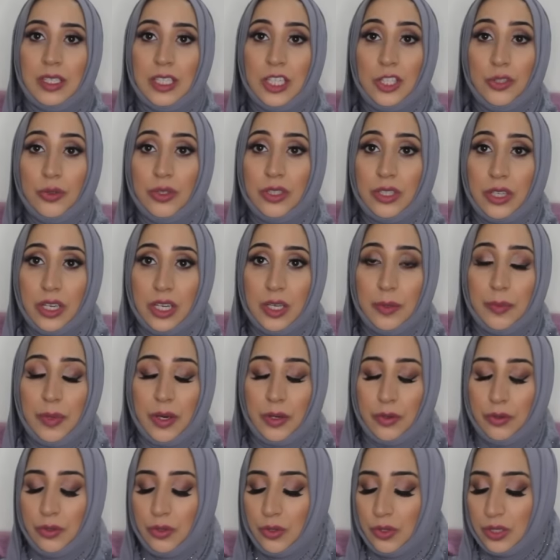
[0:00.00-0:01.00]
since we're talking
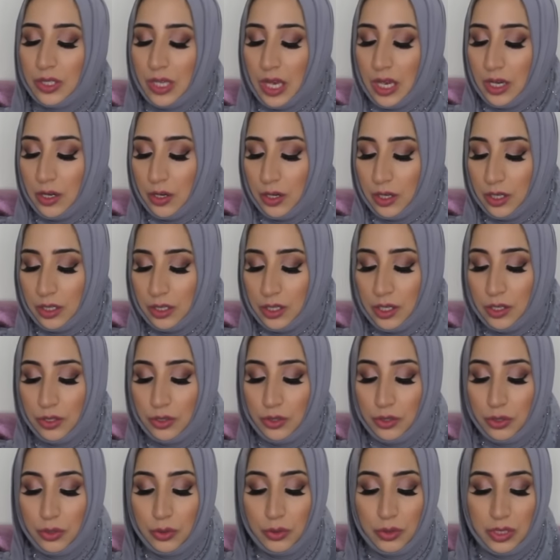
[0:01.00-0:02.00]
about nuxe i got
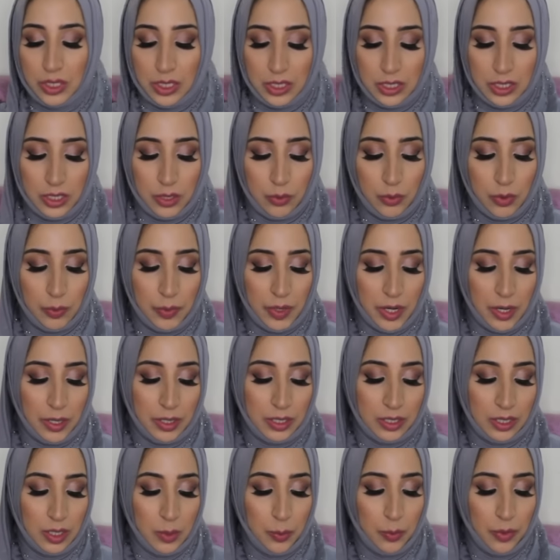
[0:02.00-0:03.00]
two tinted
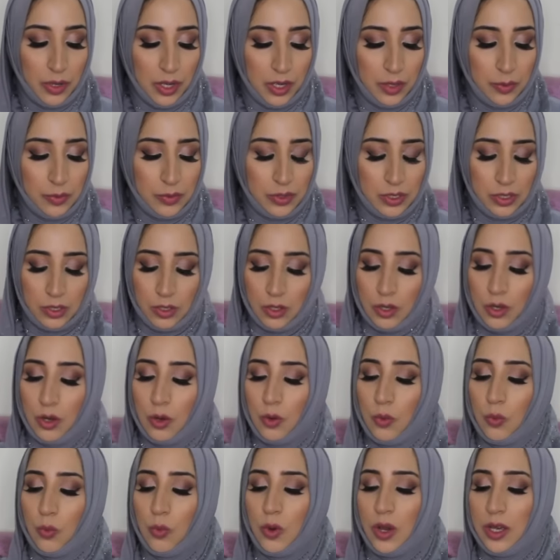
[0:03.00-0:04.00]
repairing lip balms
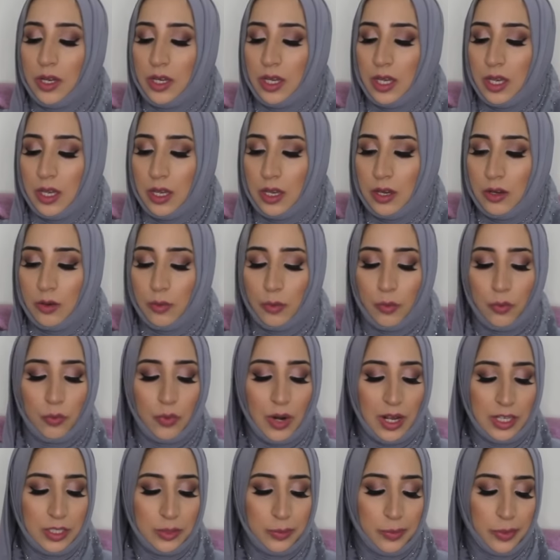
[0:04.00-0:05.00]
one in
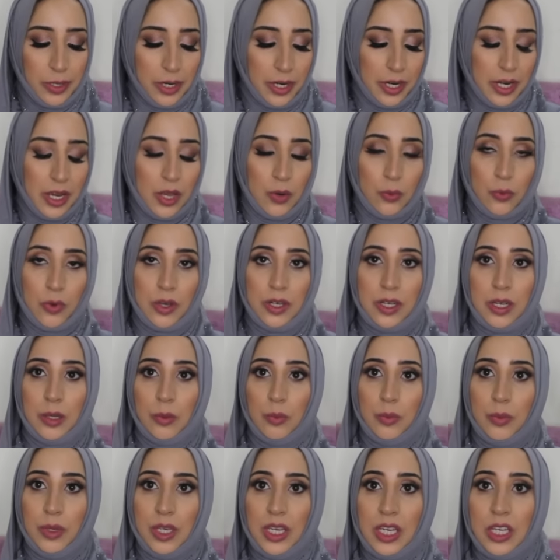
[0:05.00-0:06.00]
raspberry and one
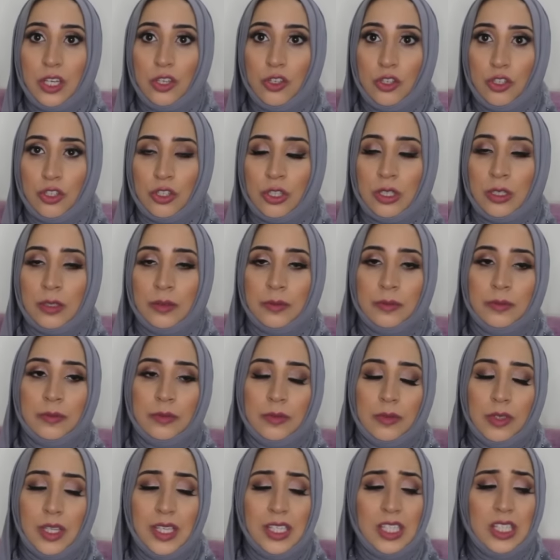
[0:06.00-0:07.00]
in peach
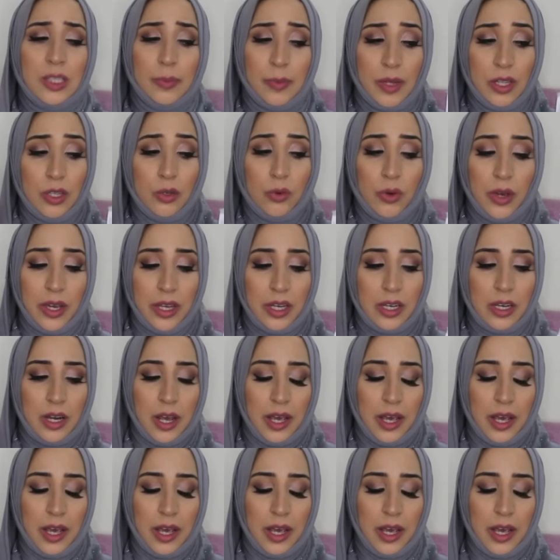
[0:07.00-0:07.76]
these smell quite